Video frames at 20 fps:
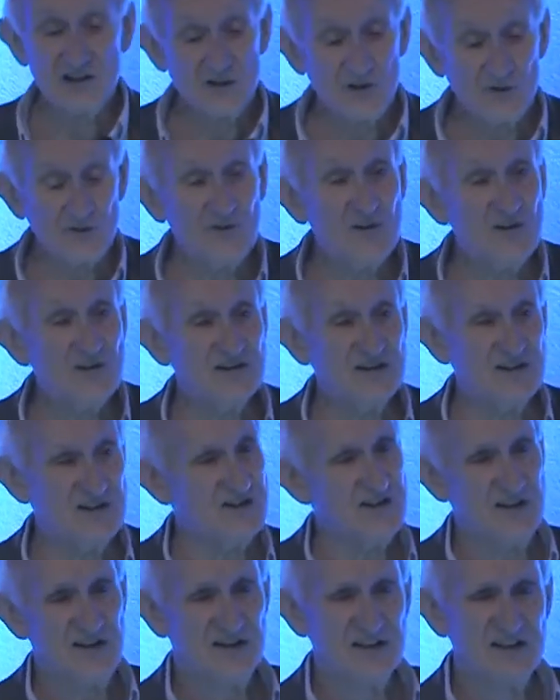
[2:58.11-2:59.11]
The first is
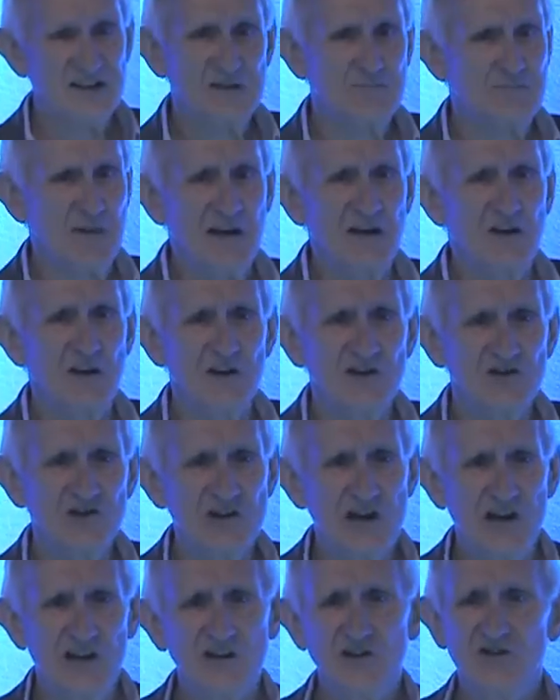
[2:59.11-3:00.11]
the Spengler
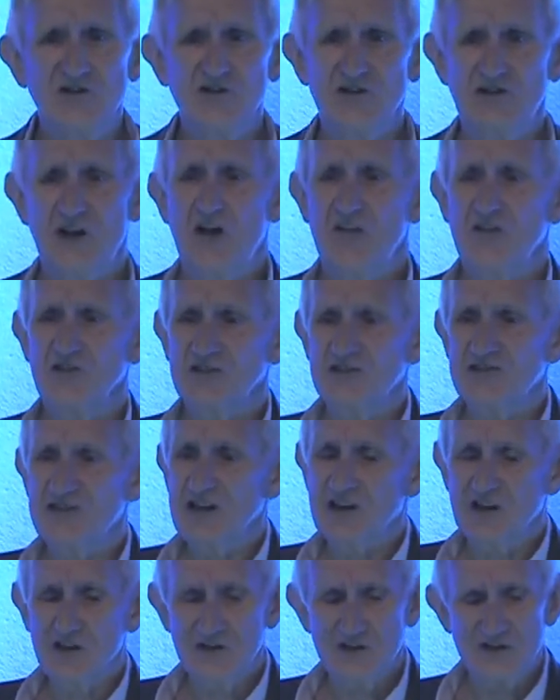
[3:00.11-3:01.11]
challenge, the
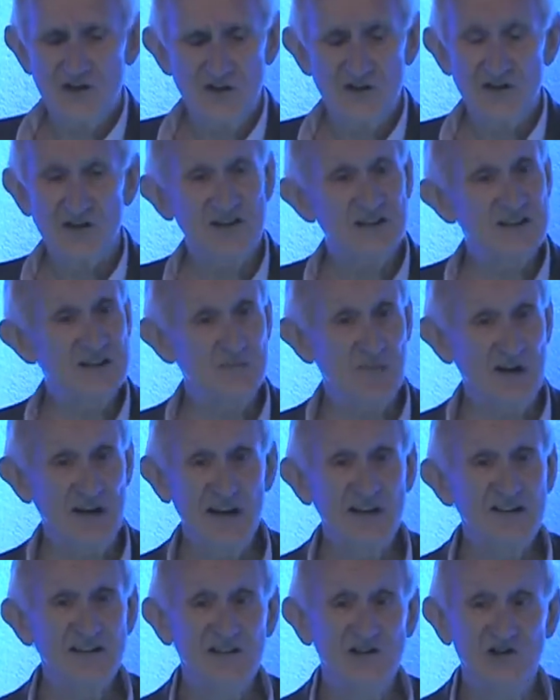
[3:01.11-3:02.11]
second, the
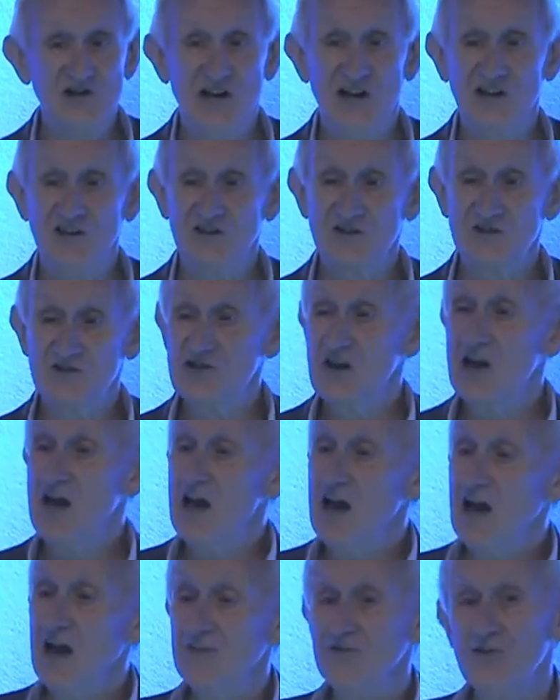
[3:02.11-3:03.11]
spaghetti challenge,
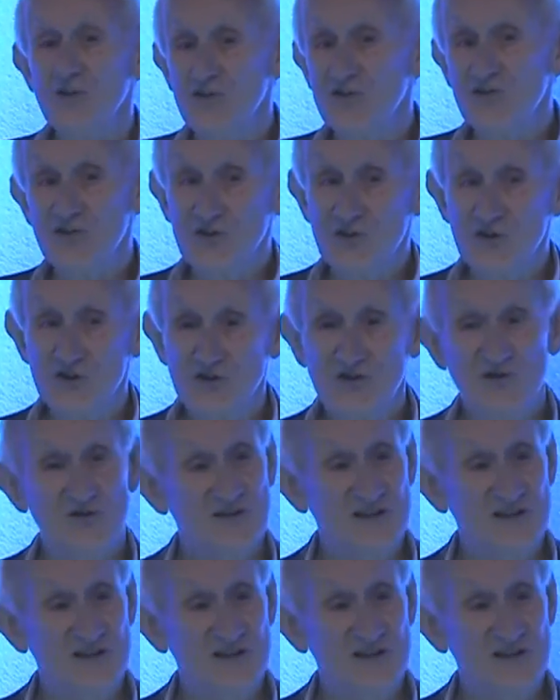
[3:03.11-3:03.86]
and the third, the